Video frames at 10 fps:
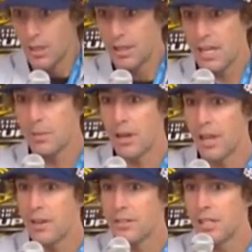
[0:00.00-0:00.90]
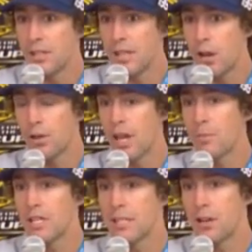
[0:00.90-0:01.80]
thing in my life to not only have
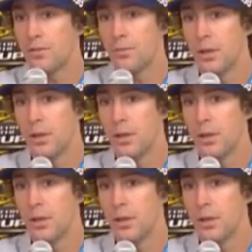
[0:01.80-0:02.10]
myself,